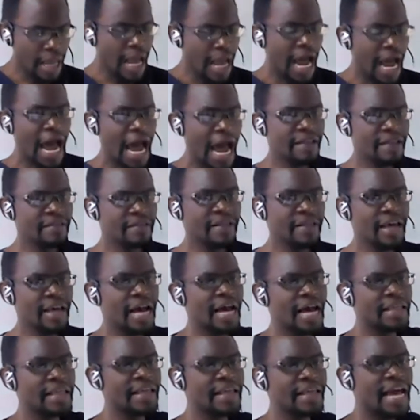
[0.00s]
and they
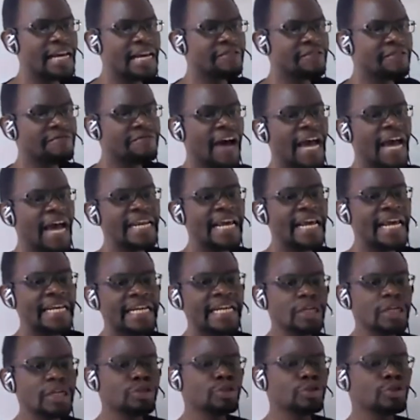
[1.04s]
are divided
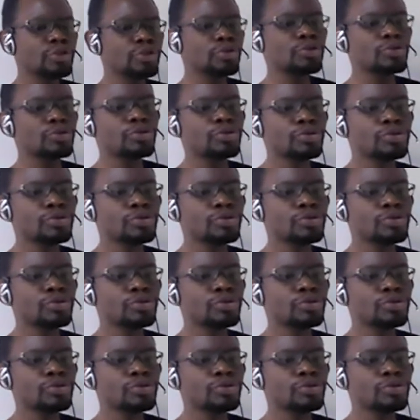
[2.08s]
into